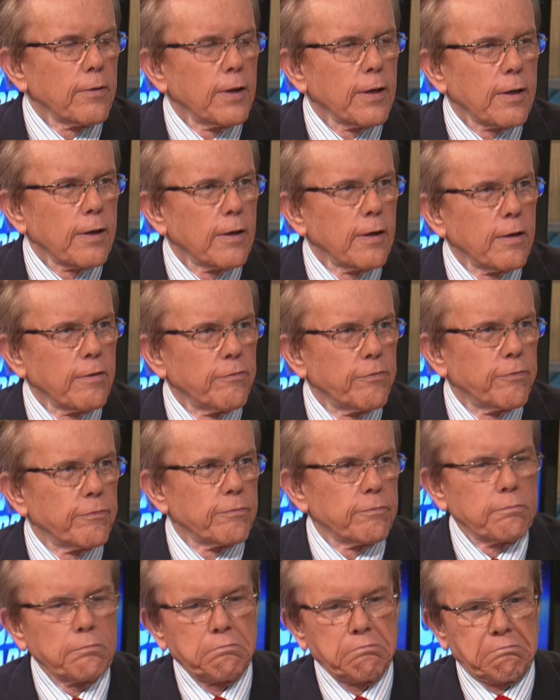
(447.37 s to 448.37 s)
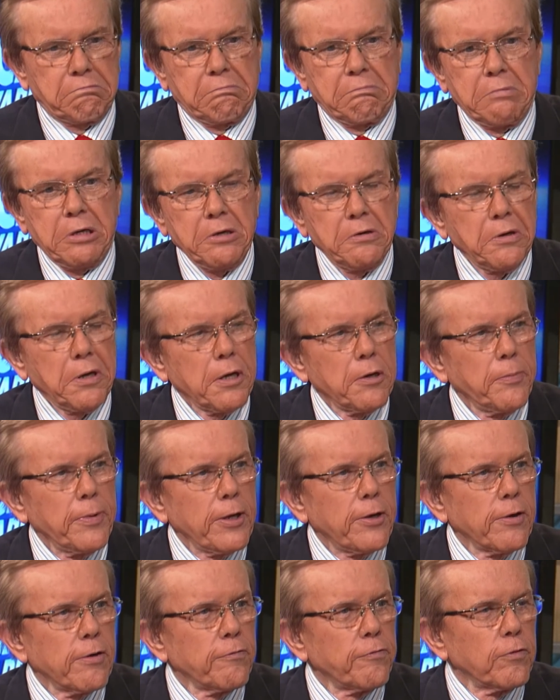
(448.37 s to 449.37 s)
kind of, got to be
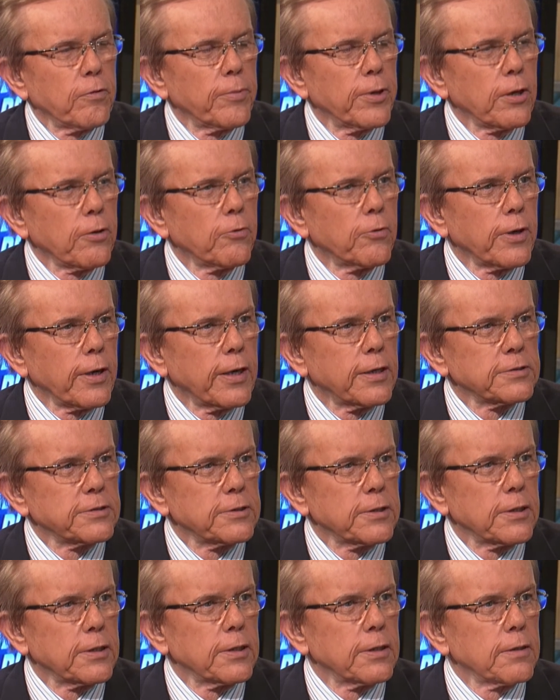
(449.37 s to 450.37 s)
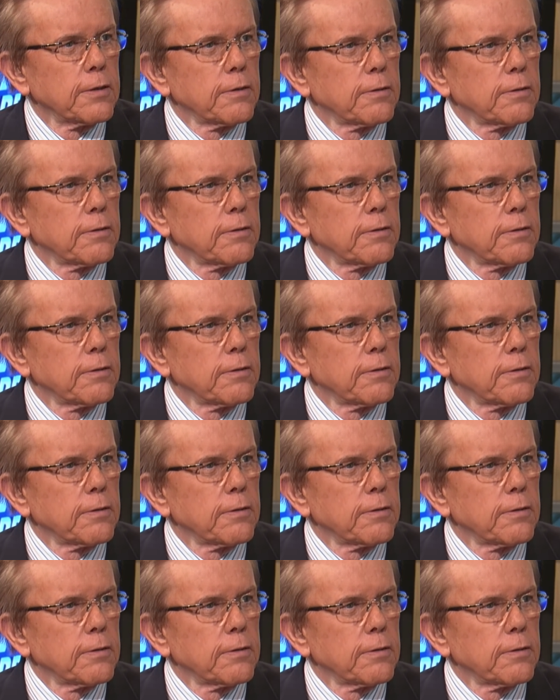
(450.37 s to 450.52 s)
careful about going outside?